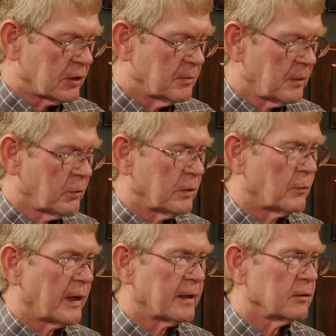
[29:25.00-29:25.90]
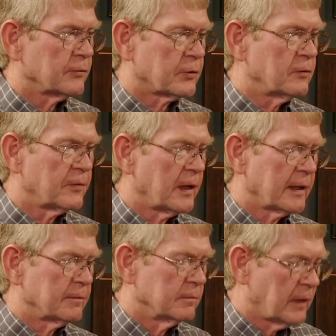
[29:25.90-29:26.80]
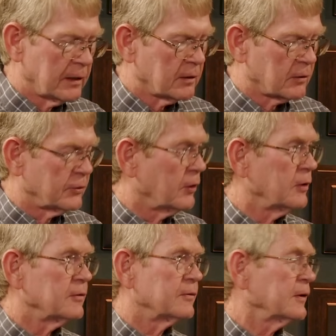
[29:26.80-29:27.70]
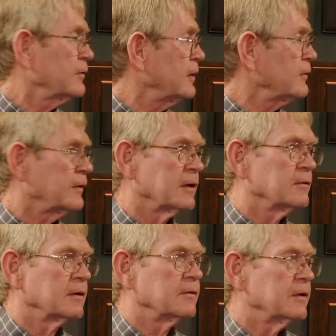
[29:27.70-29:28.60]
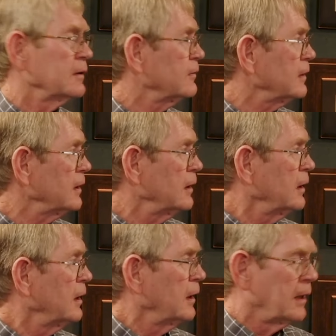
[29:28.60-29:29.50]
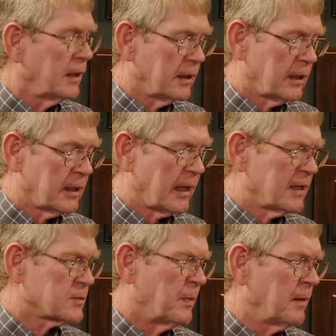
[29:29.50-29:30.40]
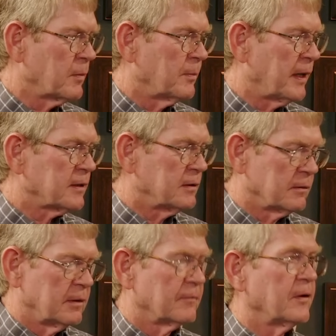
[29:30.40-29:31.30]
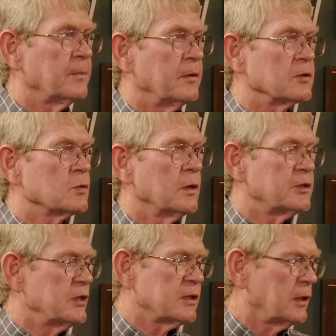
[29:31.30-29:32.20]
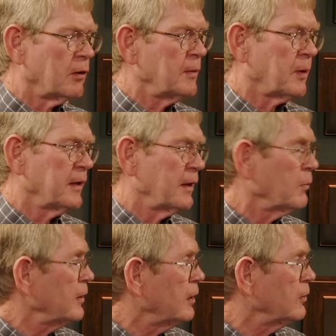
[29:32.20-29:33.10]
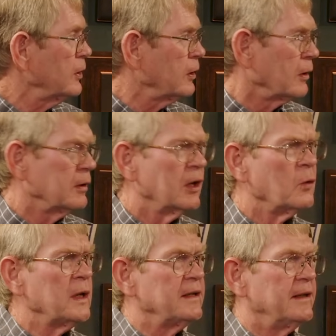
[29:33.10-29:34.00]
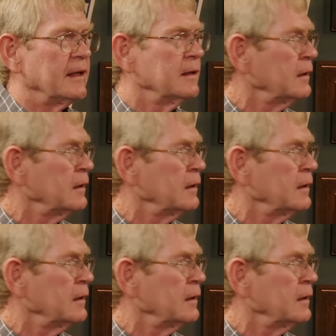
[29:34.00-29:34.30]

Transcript: Remember when Rattler threw for like 800 yards and 6 touchdowns against Tennessee? And I asked Beamer about him flipping the switch. He said, no, he played that way the whole year. No, he didn't.